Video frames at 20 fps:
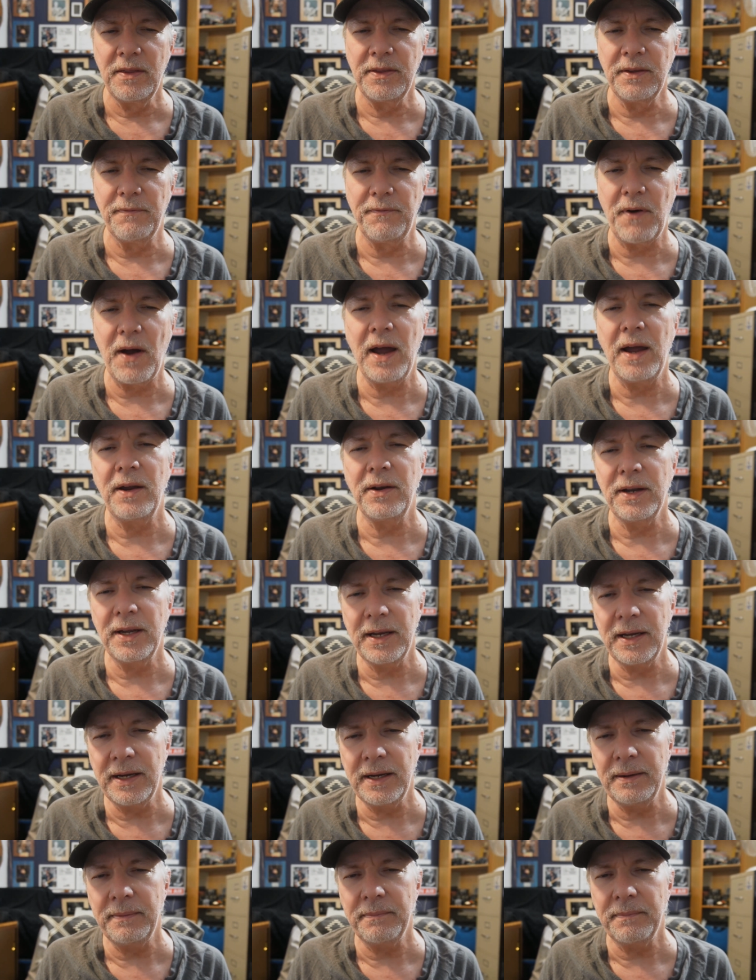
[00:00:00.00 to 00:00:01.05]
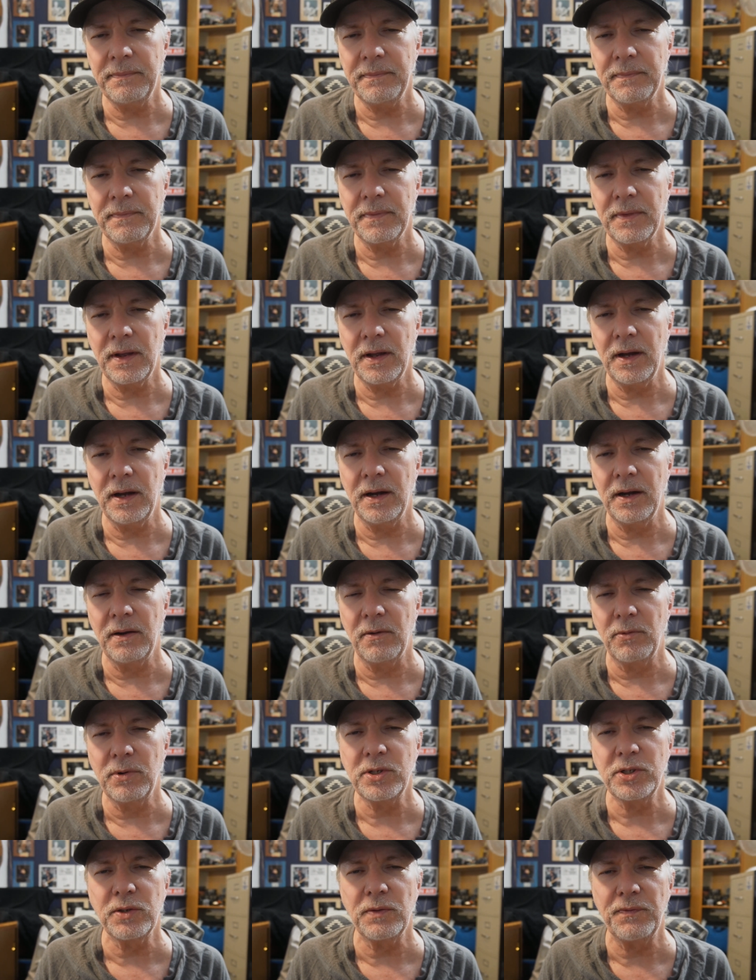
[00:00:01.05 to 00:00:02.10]
the file name,
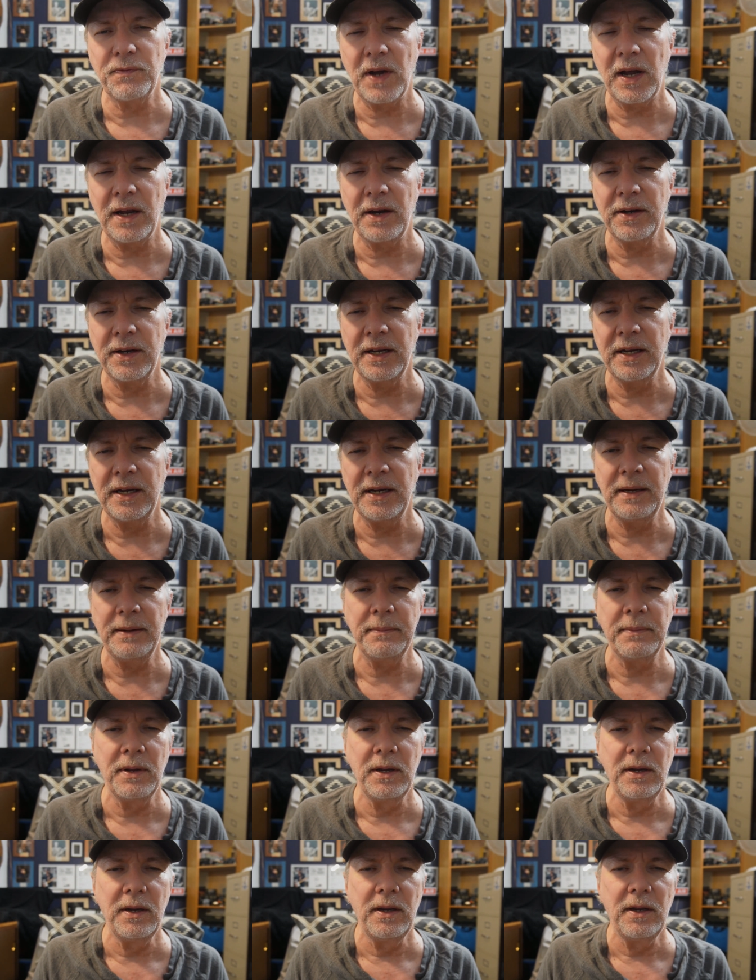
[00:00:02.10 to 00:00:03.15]
original file name,